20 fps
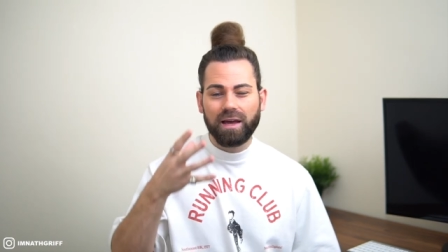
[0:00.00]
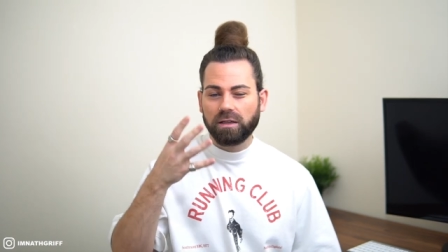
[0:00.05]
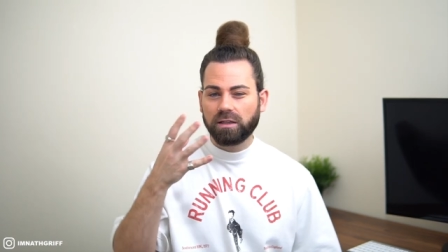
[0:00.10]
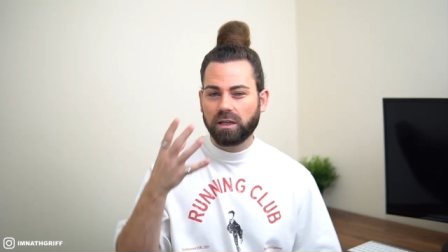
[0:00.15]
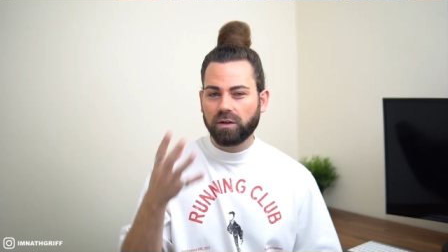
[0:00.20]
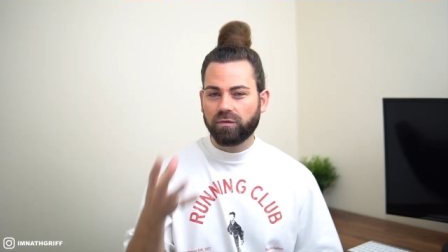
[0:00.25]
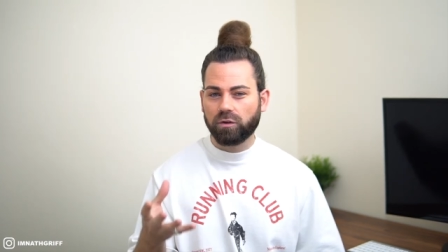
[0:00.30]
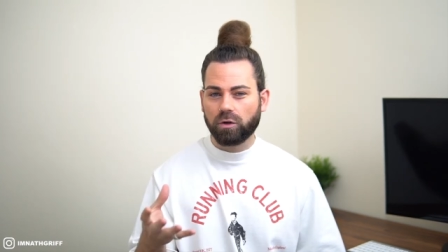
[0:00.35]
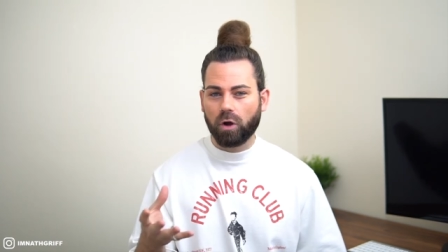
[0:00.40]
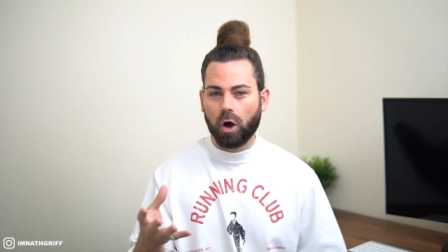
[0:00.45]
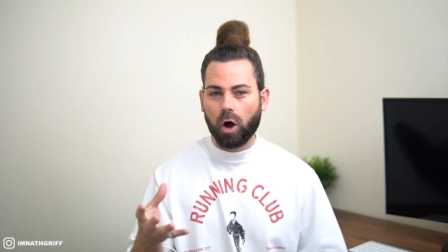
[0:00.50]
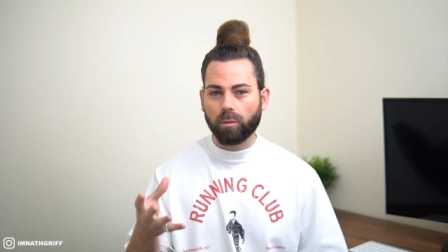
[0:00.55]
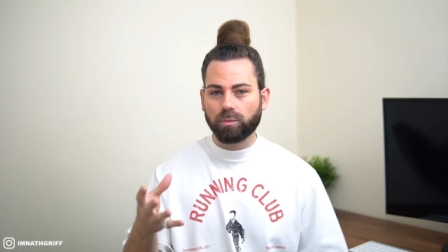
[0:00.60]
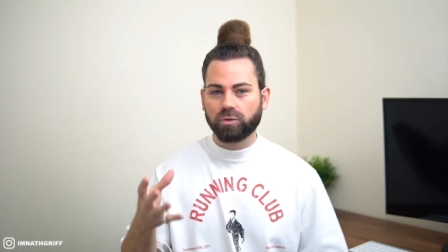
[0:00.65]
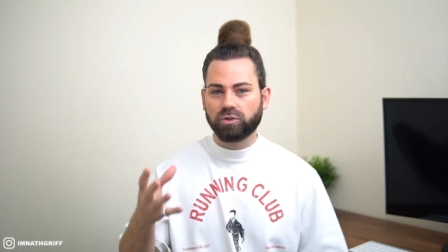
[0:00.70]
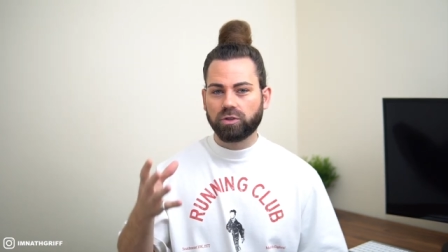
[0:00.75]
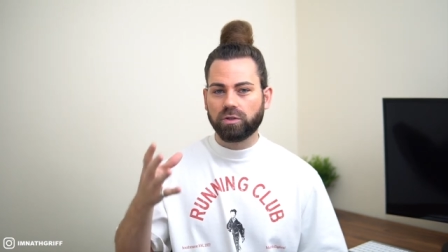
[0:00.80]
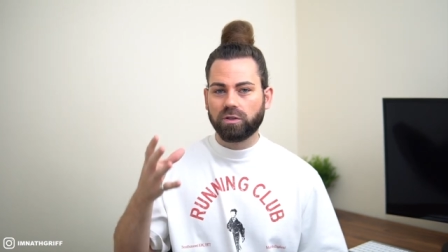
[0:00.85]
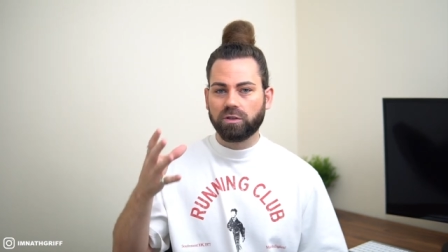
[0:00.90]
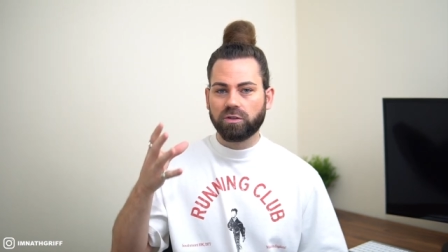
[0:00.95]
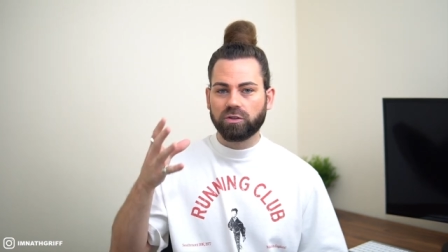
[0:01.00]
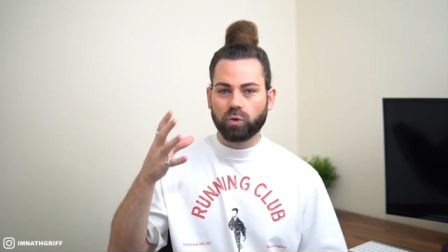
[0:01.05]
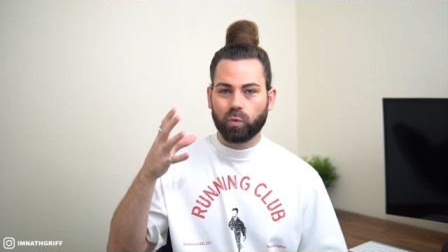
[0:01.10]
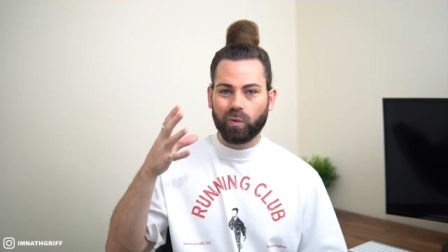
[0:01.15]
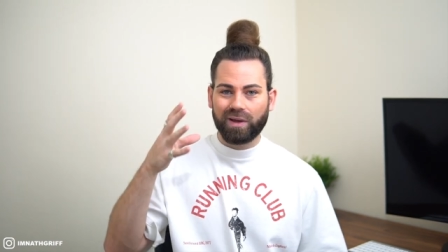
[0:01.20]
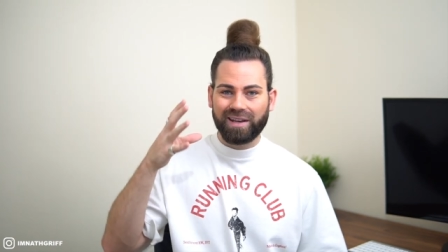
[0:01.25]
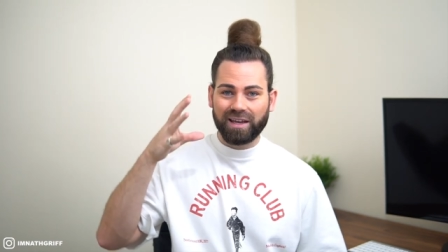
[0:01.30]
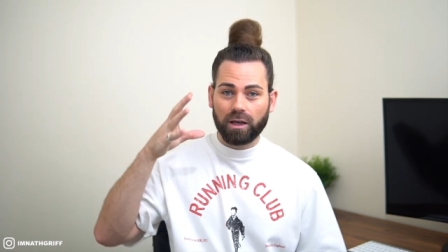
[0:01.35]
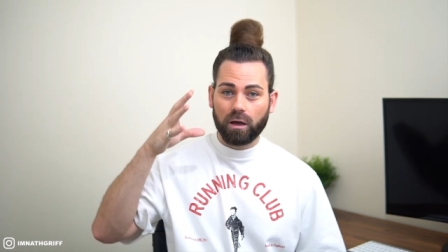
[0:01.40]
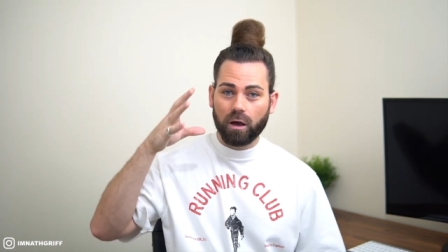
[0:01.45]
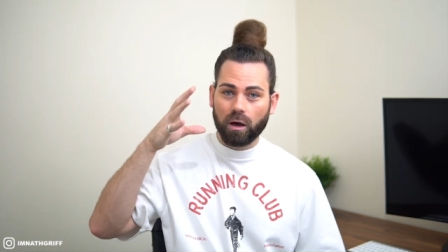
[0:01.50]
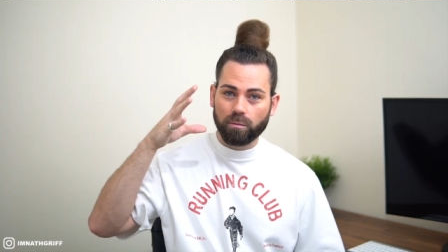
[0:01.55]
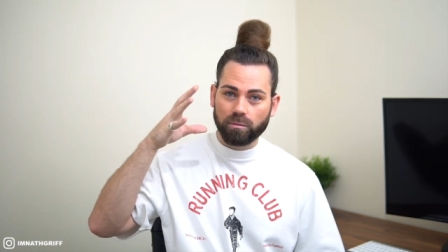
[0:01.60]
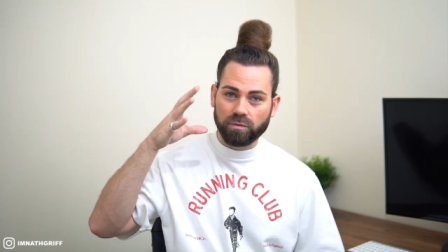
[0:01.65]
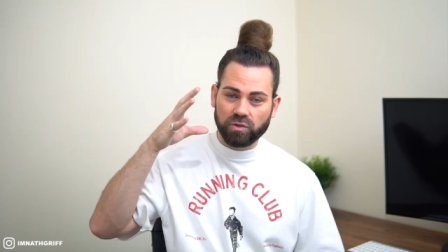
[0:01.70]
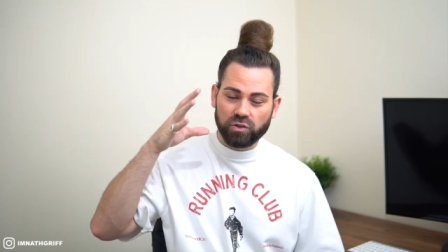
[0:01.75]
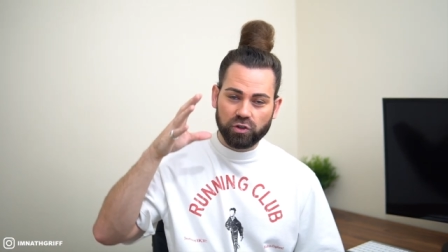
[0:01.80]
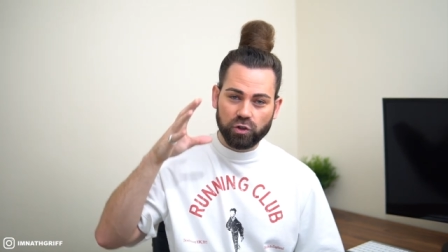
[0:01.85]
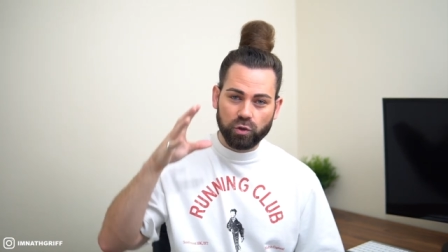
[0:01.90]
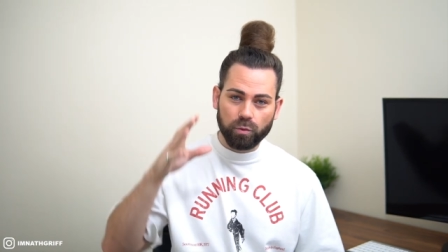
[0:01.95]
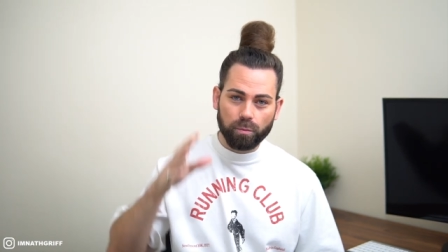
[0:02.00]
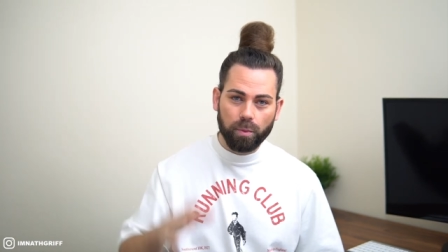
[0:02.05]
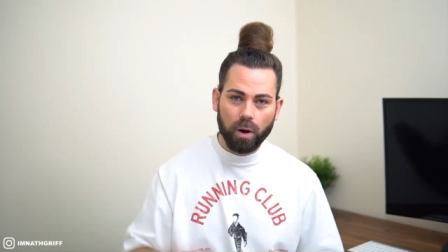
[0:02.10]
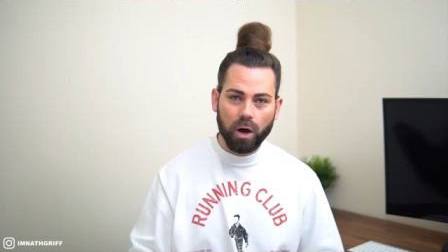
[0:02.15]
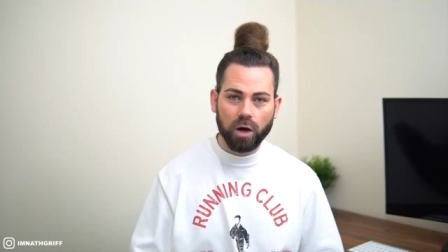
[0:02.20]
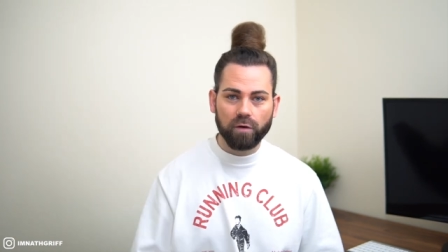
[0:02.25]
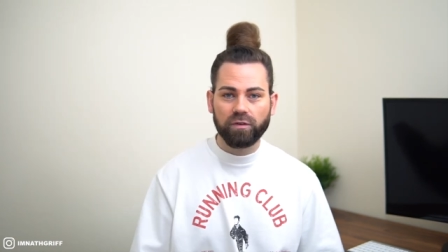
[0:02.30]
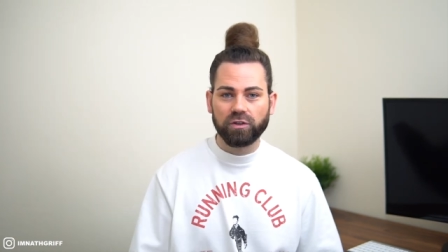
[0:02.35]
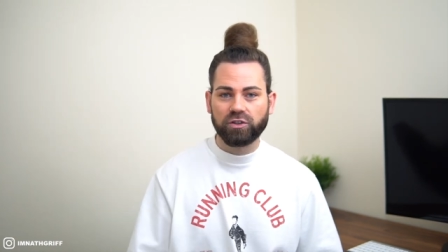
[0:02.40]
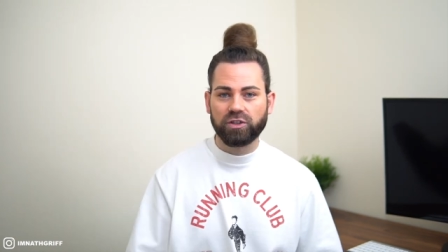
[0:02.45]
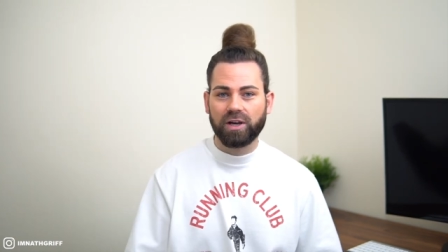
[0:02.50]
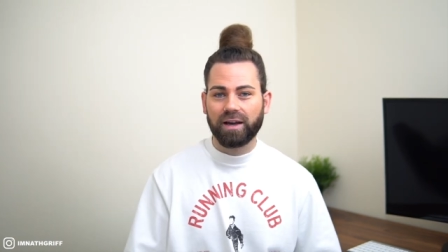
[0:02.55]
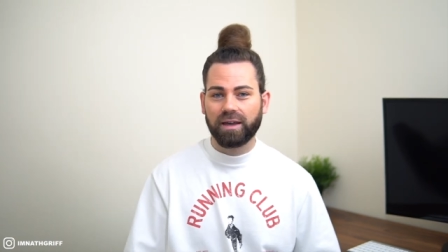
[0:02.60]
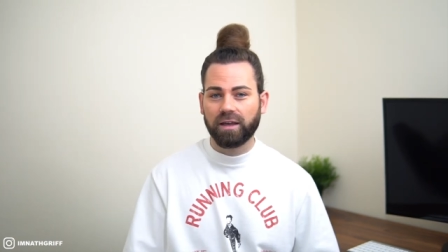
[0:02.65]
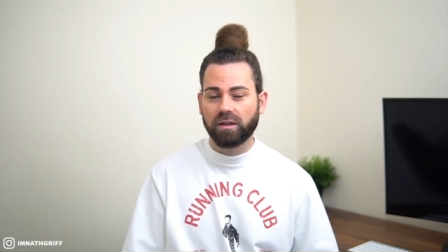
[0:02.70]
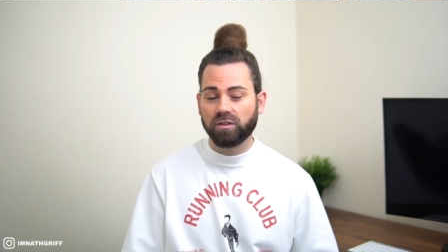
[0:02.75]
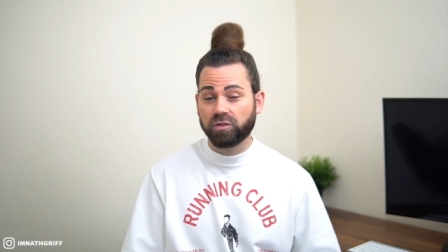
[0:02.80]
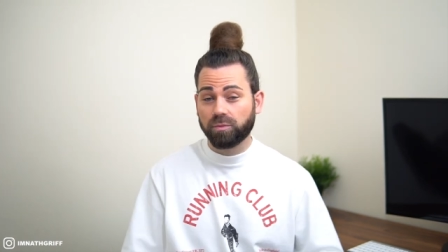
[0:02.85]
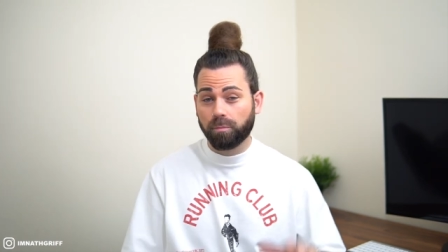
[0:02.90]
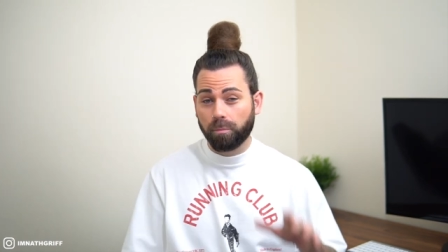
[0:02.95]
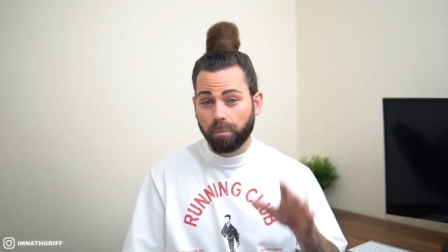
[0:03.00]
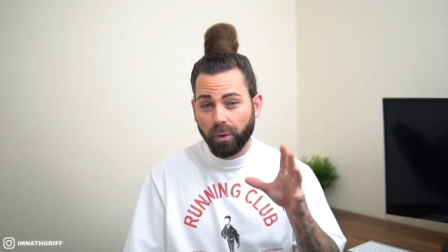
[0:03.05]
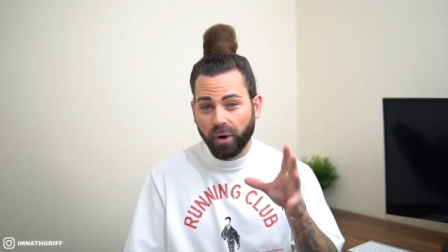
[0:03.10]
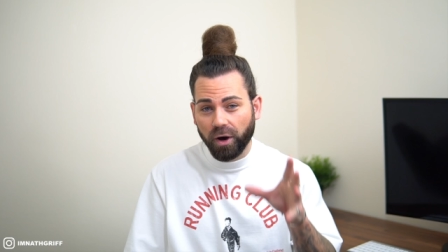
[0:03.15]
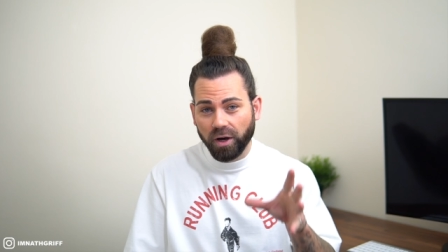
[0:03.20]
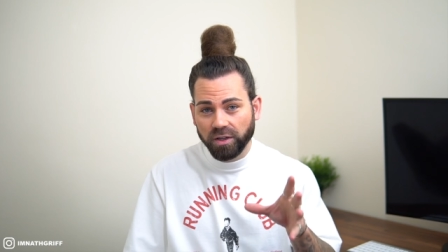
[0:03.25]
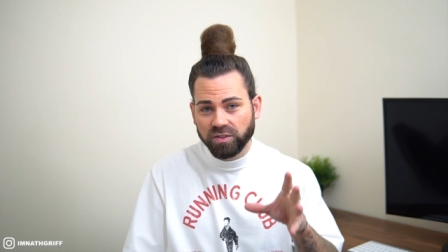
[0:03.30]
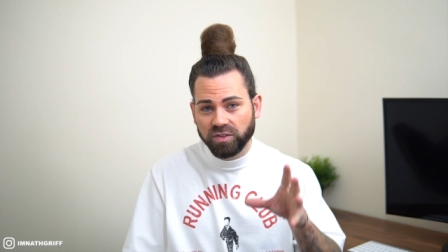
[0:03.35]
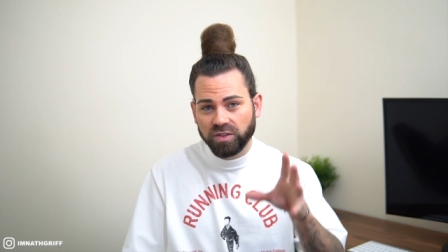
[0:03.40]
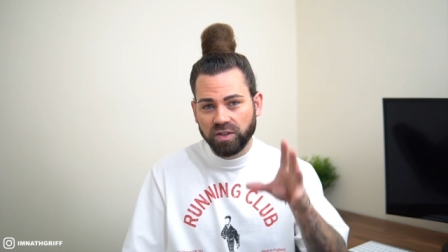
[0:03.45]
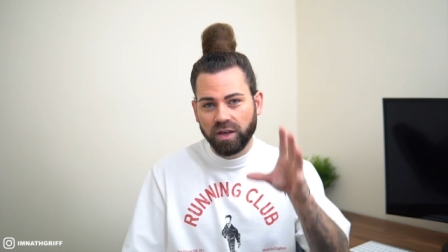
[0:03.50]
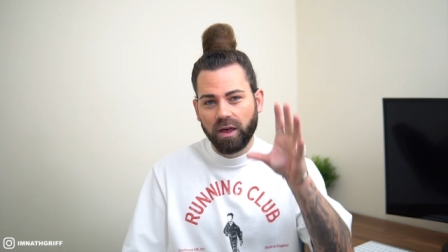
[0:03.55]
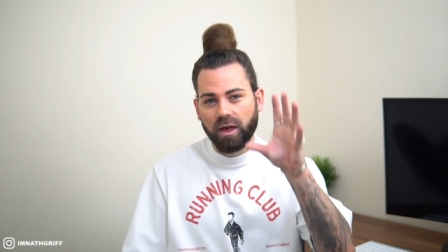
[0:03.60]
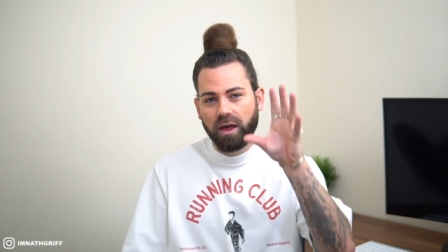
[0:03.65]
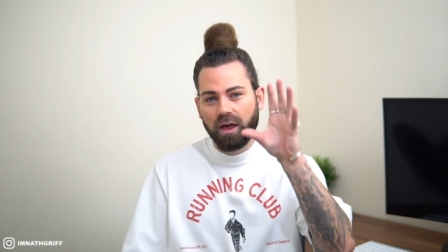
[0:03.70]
different options when it comes to puffer jackets, but